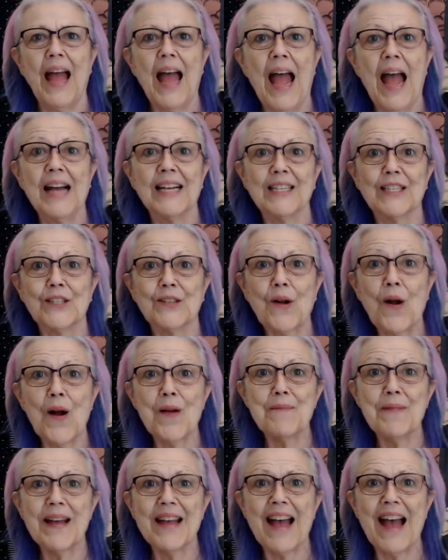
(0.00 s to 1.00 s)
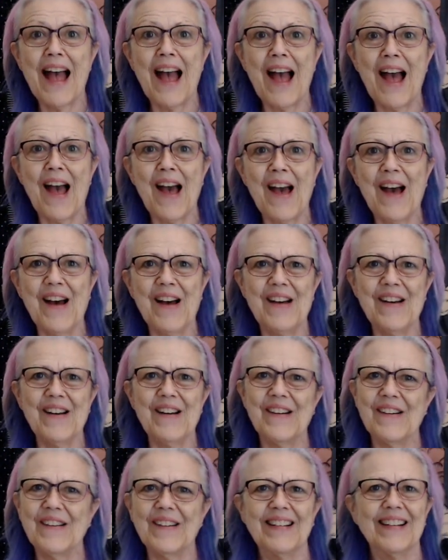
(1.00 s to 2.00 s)

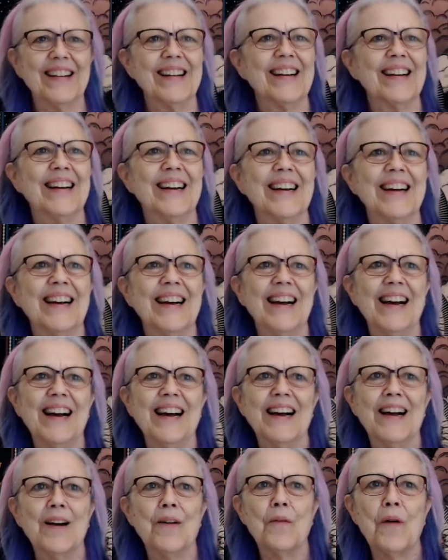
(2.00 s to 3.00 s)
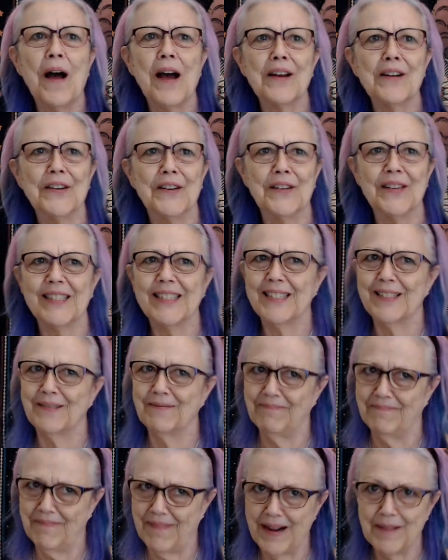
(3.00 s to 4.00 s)
Scorpio! Water is
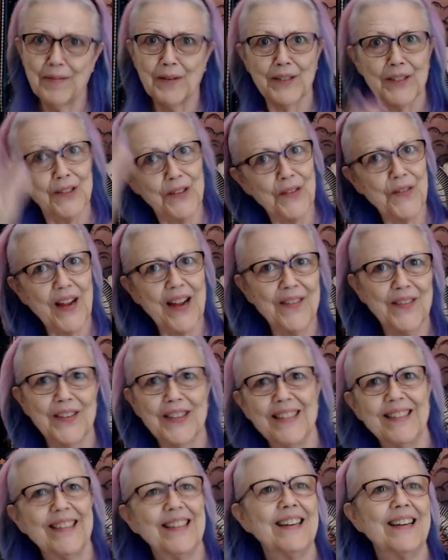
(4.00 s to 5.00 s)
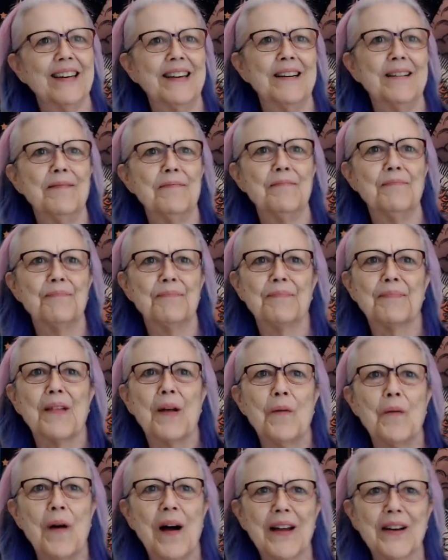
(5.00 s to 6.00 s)
my personal favorite.
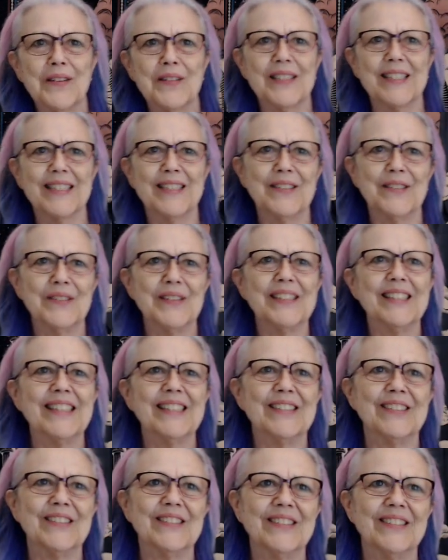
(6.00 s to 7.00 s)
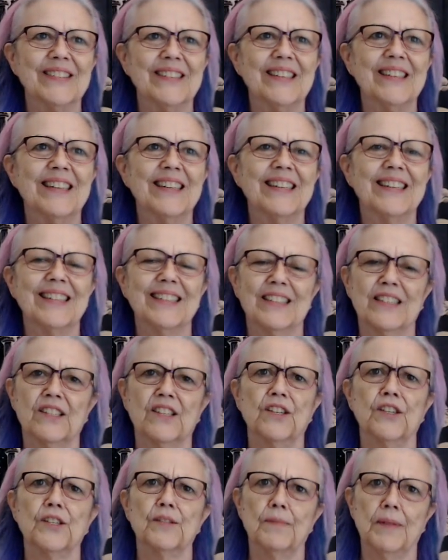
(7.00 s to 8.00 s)
Water is an original,
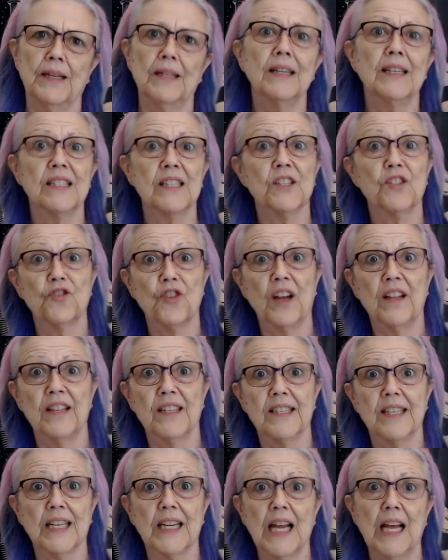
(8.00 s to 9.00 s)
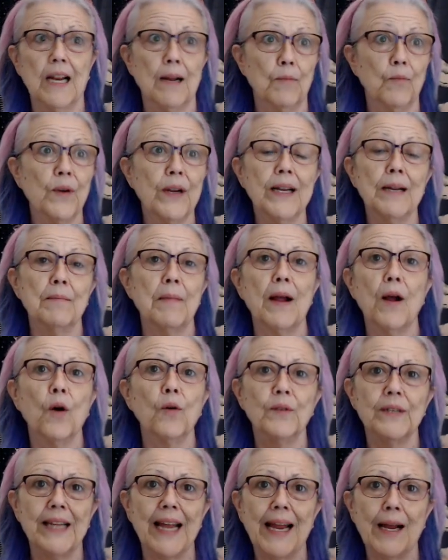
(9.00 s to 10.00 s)
excuse me, let's try this again. I'm reading my
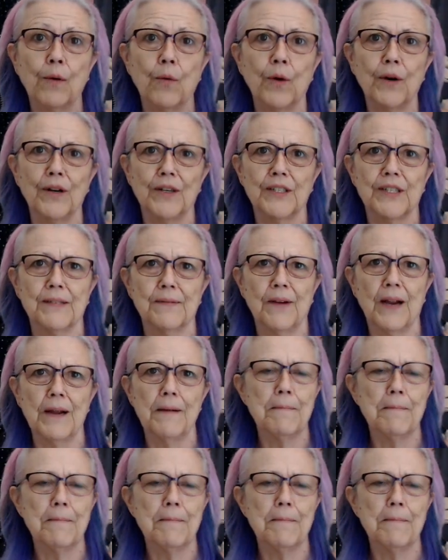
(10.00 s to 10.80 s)
own dang words, right?